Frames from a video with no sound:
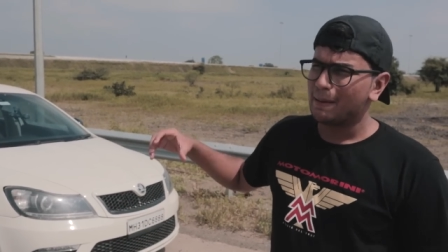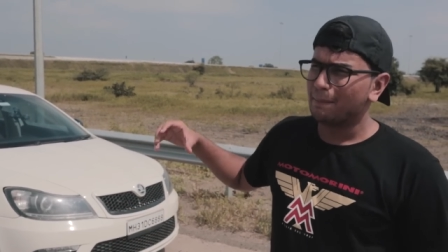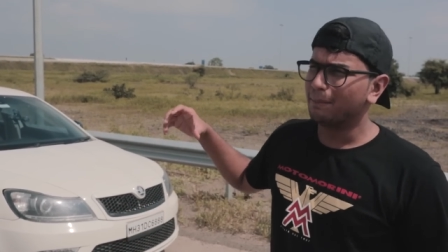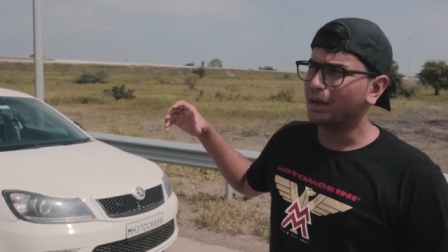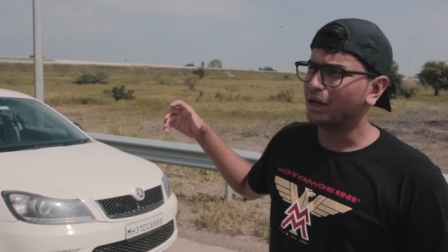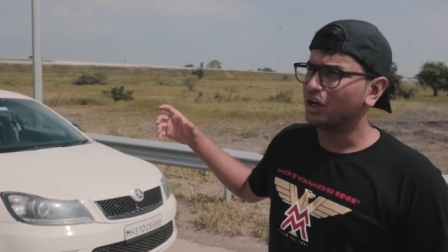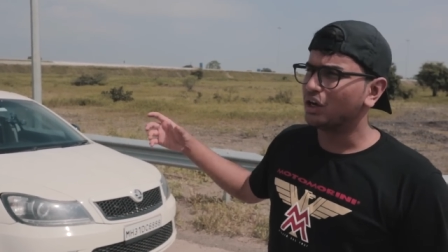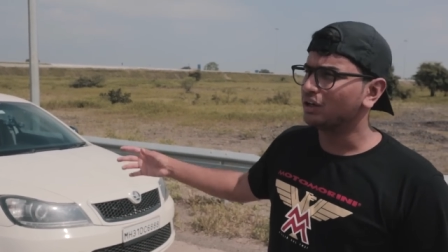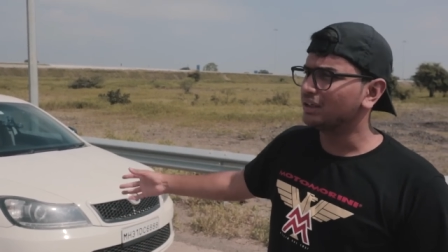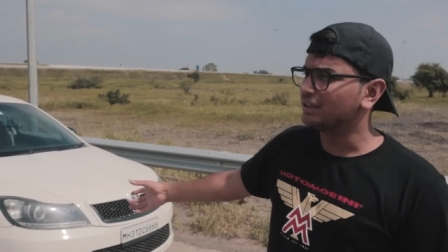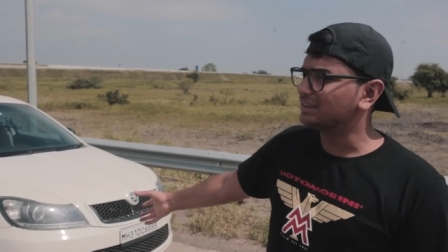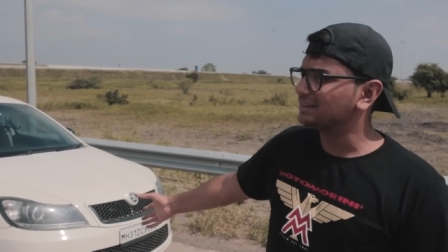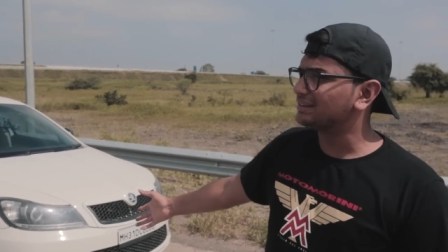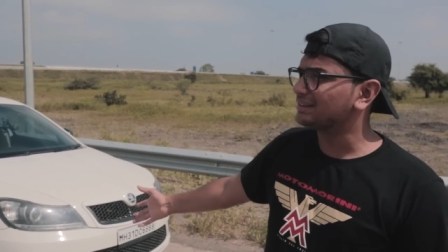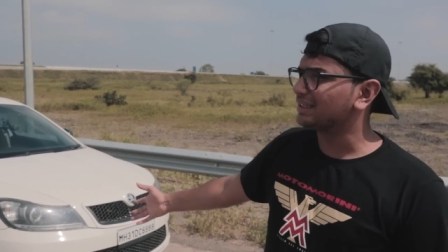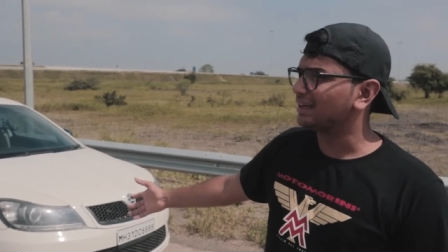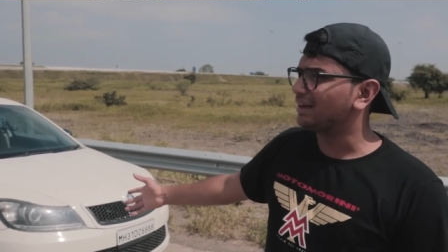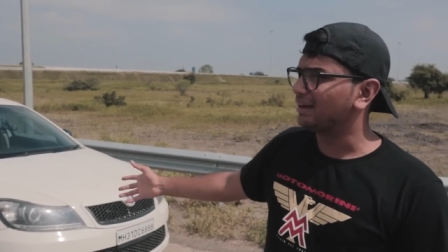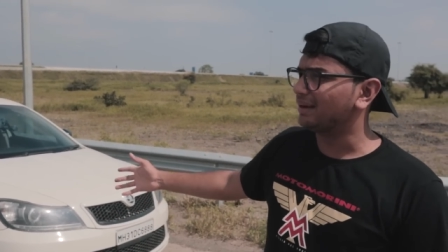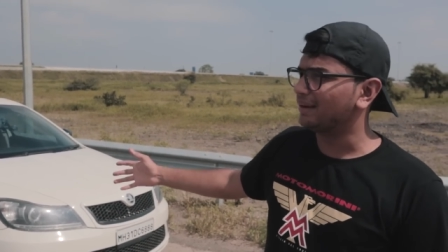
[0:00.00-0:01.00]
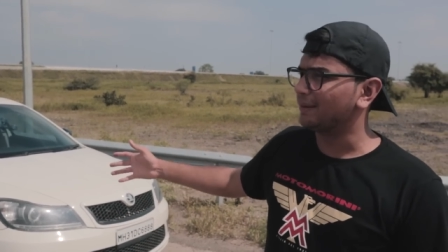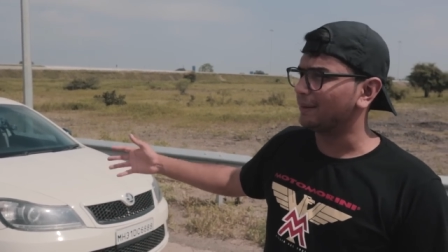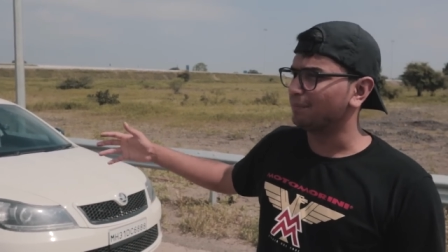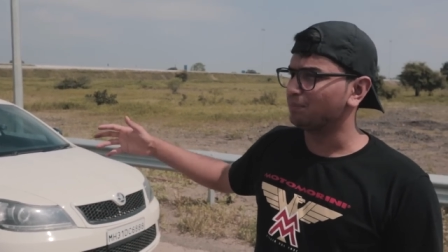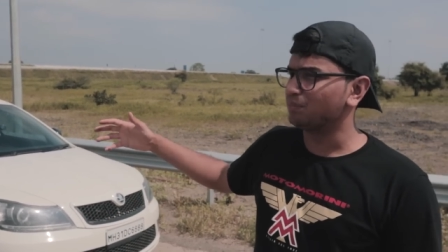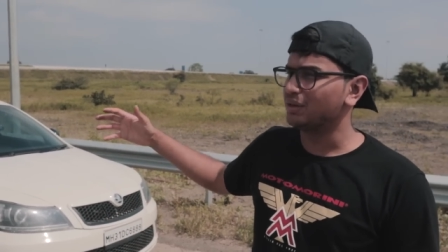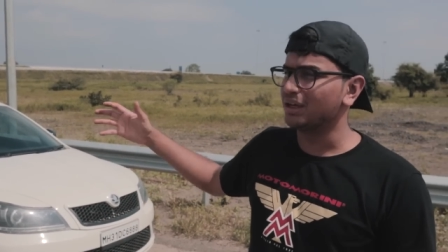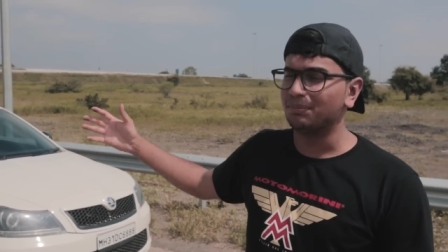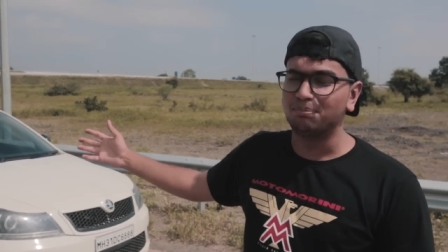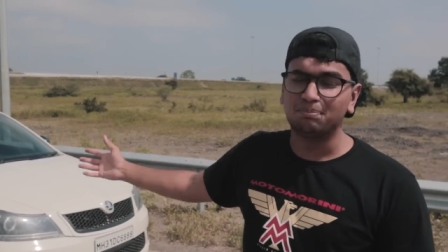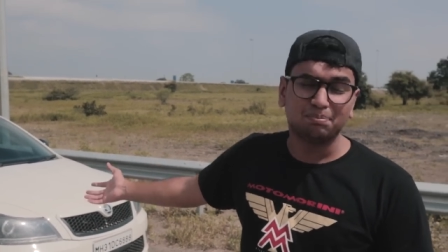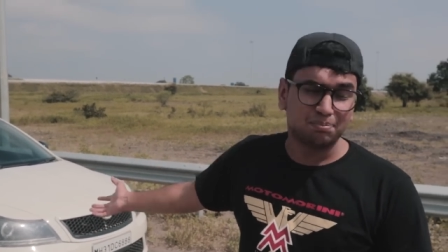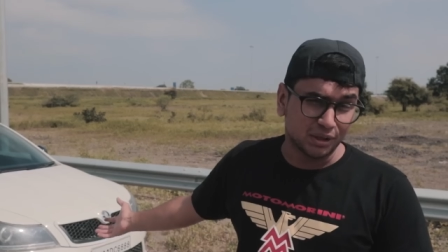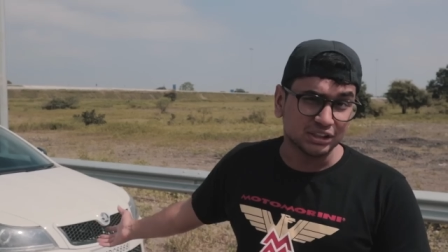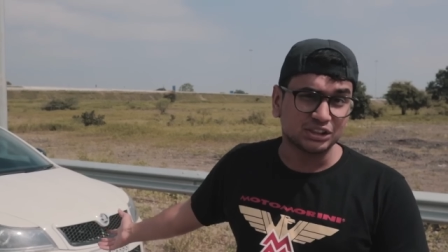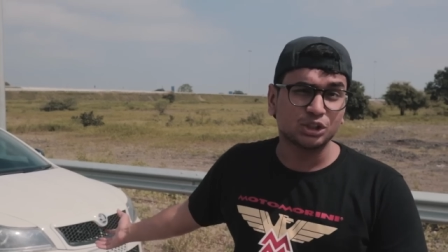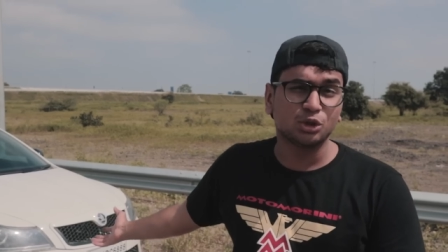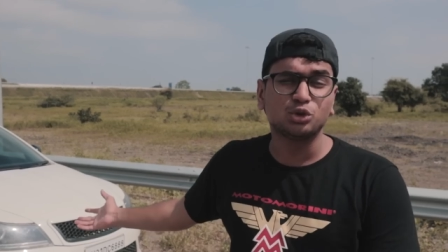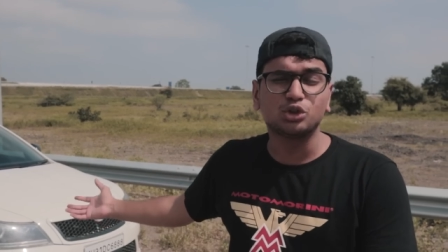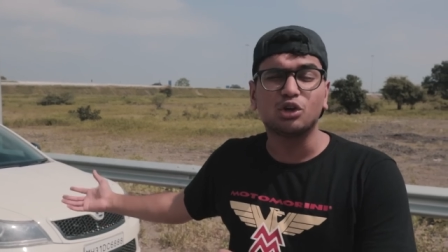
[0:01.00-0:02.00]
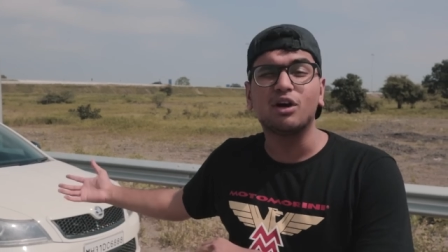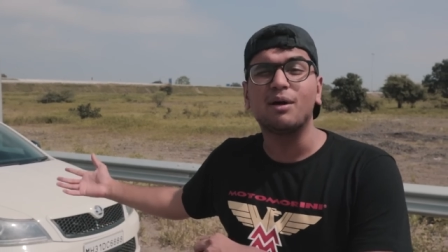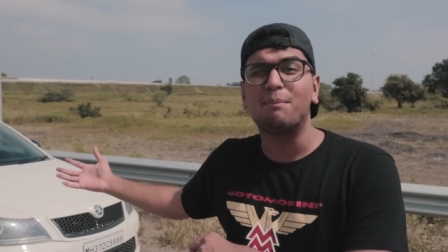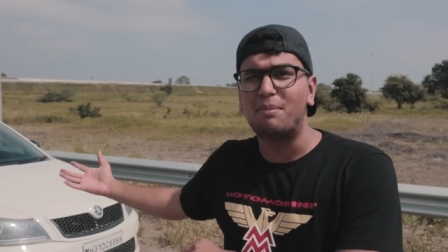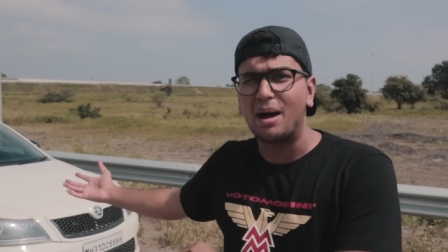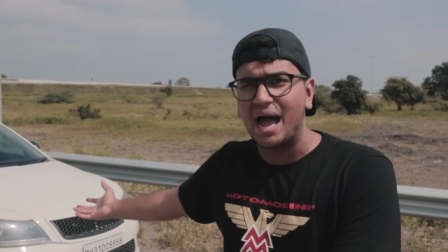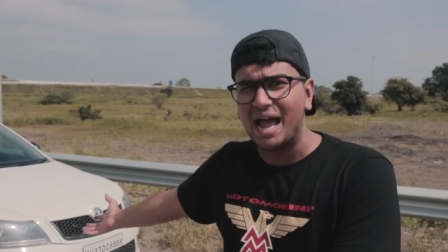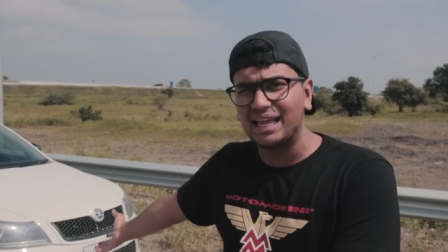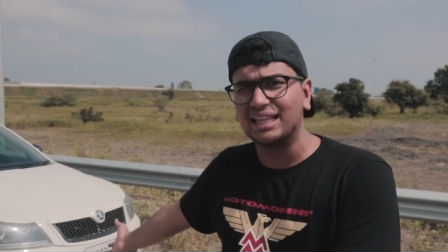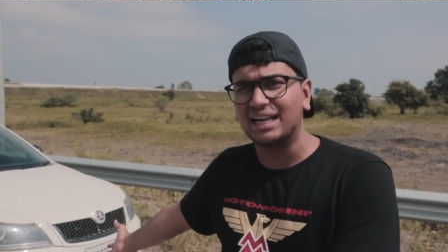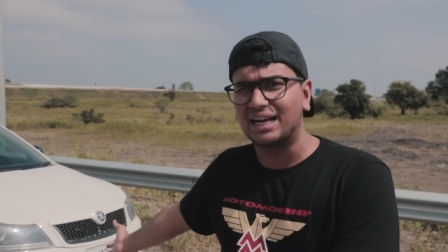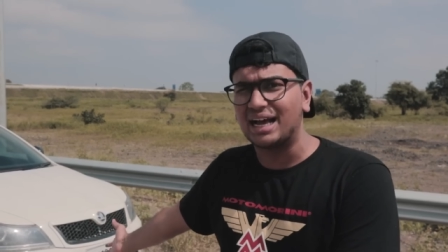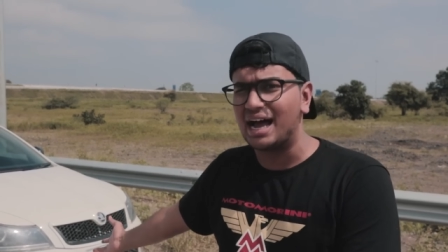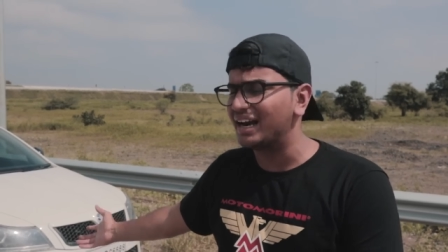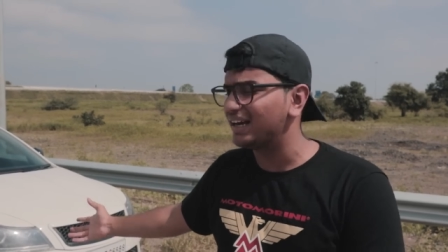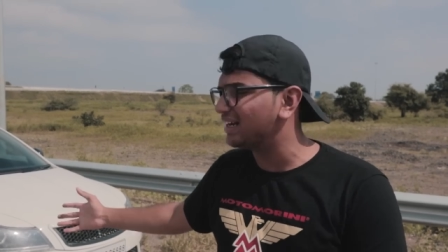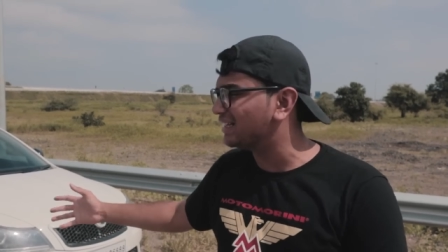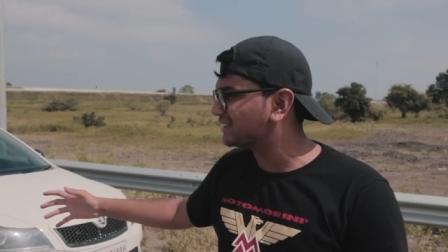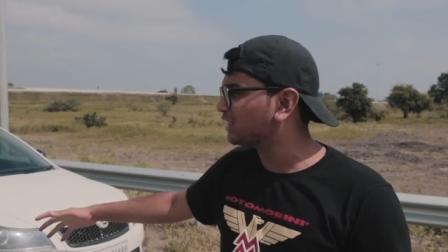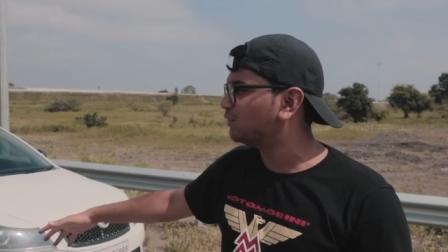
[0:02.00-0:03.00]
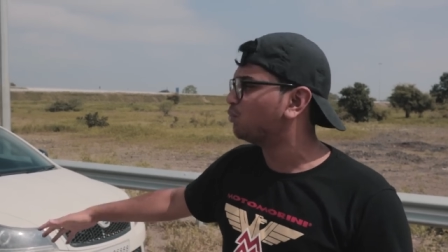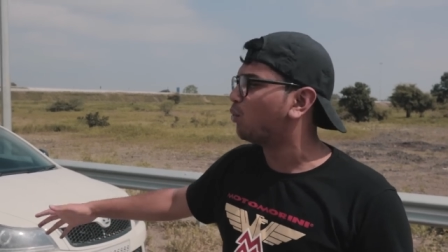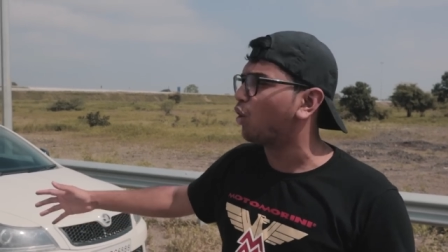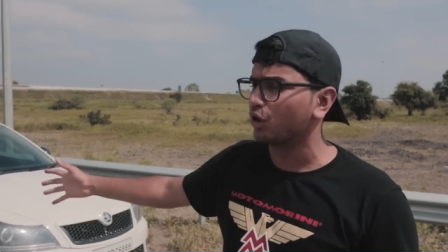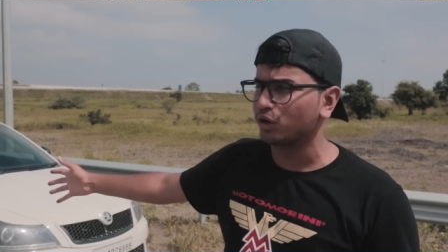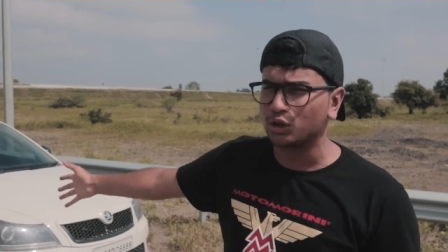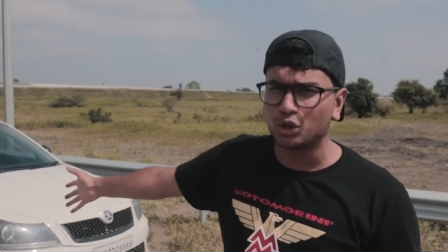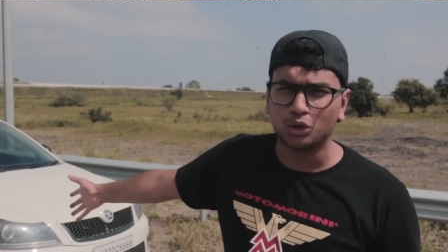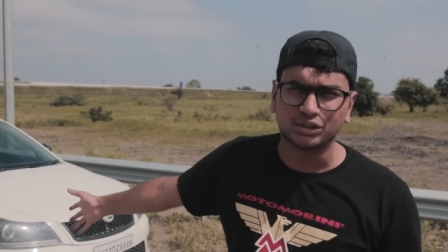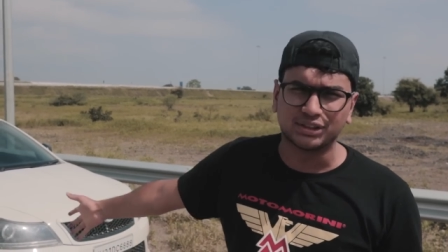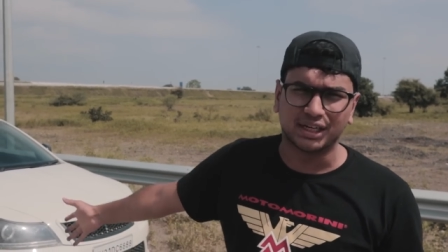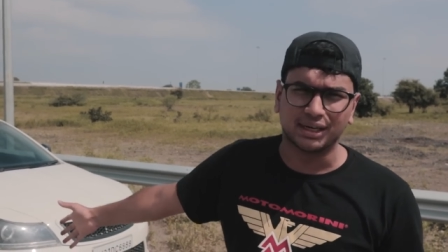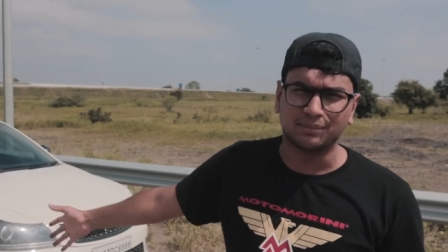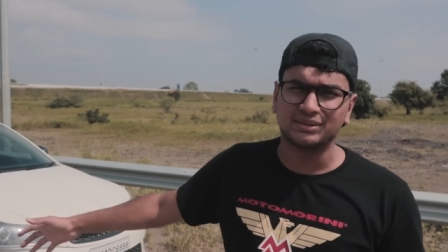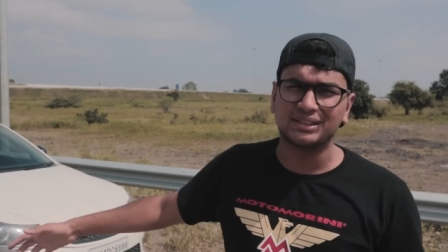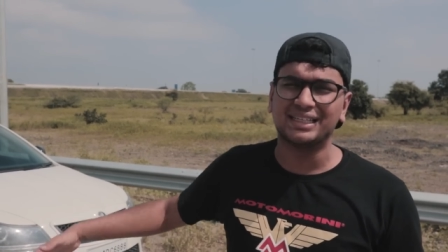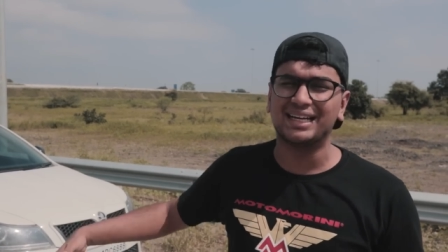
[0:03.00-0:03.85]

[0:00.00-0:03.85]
because uh, the person who's going to buy the car doesn't want those rims.